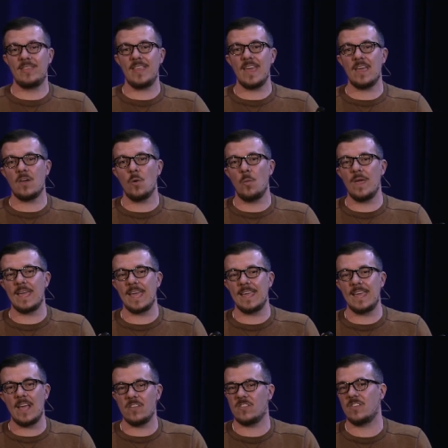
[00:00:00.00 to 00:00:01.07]
think we can
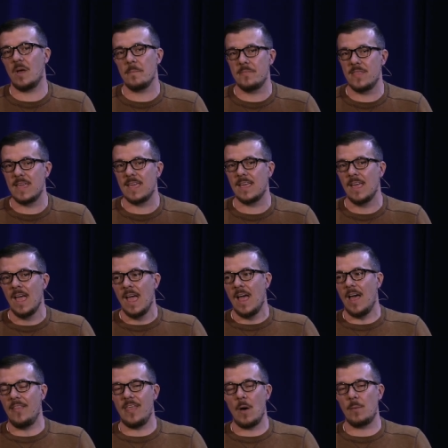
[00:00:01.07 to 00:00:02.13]
get something
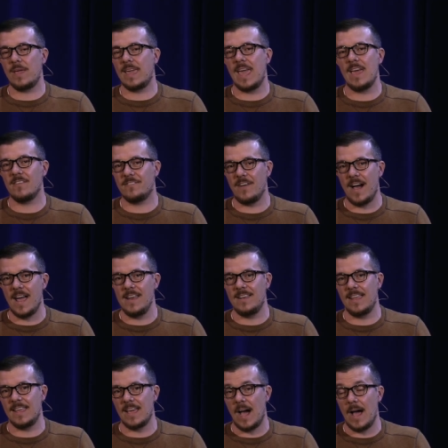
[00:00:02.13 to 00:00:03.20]
that we can't
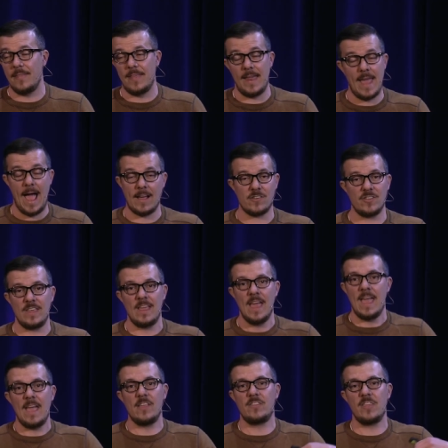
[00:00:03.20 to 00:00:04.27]
find in God that actually
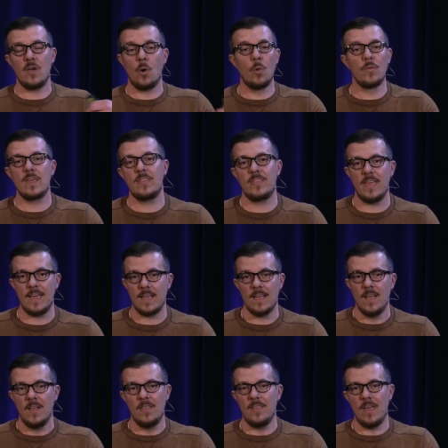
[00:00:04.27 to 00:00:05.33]
is the only thing
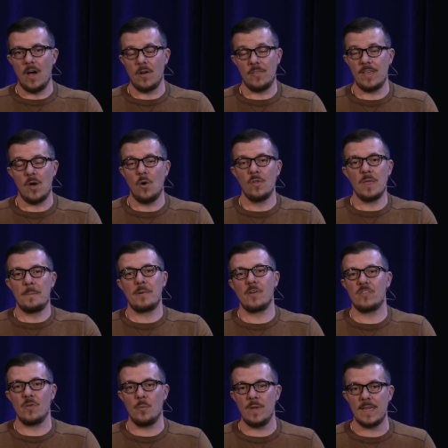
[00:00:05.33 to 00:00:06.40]
or the only
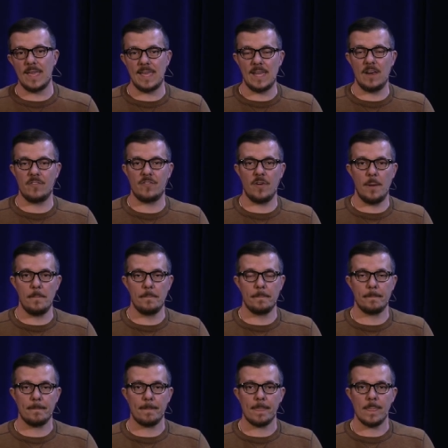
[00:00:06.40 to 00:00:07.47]
person we can get it from.
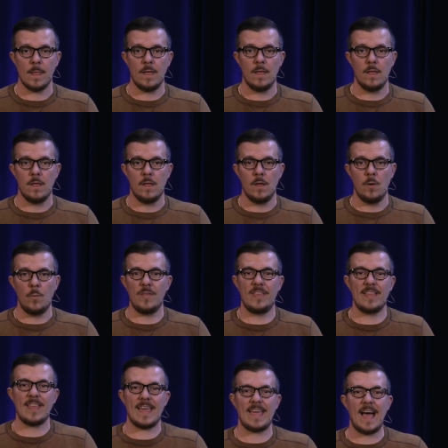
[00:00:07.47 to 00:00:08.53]
We
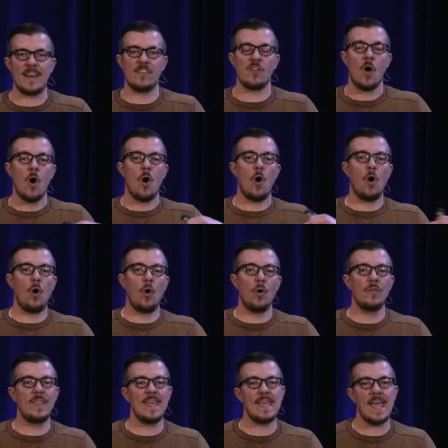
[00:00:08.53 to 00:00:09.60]
think that God is
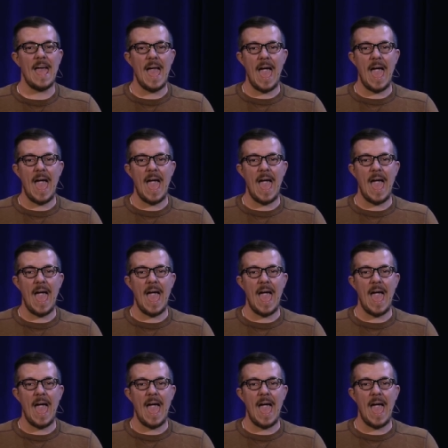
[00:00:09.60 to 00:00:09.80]
holding